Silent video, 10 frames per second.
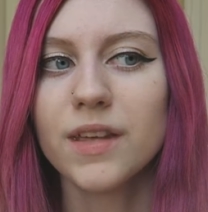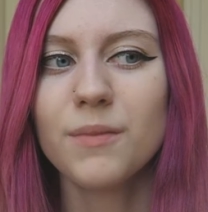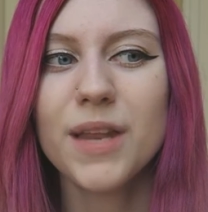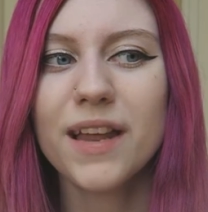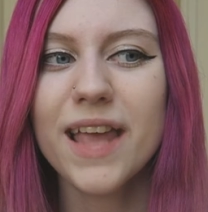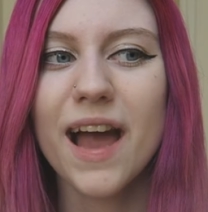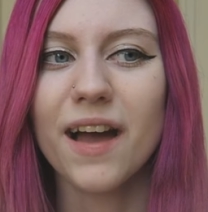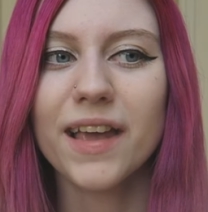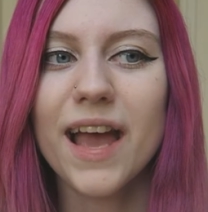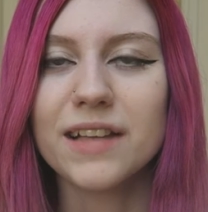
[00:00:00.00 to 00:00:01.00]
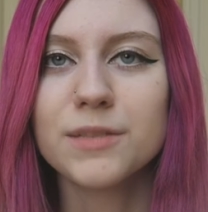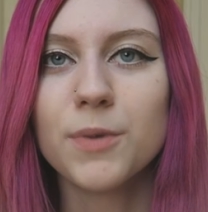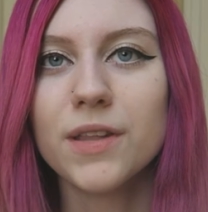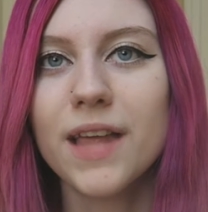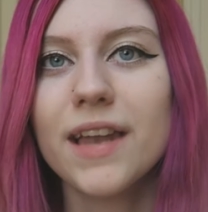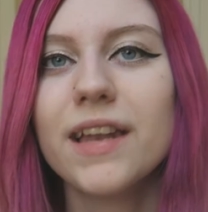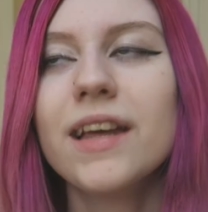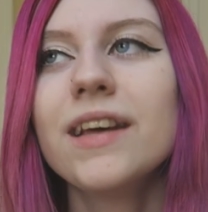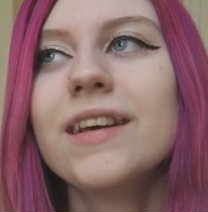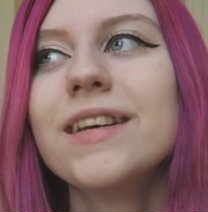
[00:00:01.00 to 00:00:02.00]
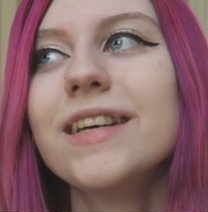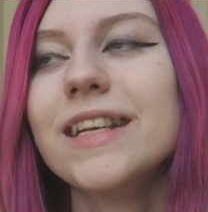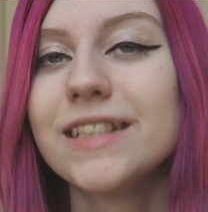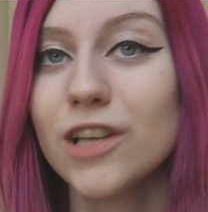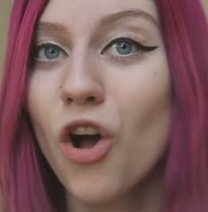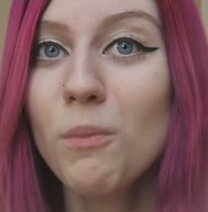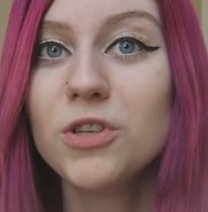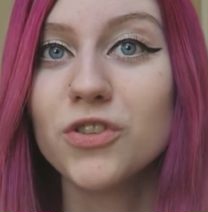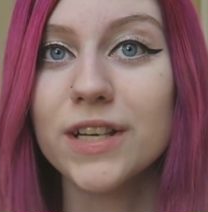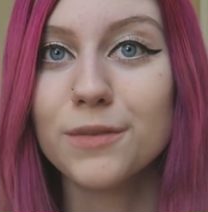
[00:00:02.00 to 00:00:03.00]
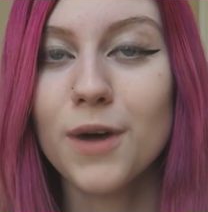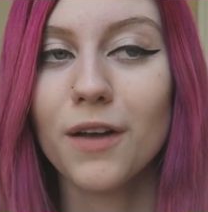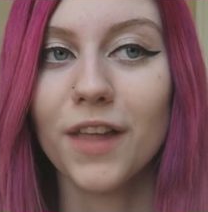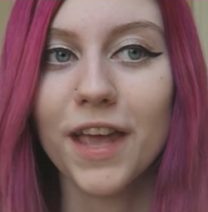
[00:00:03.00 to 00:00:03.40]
I mean, yeah, I guess, but then it's the commentary as well.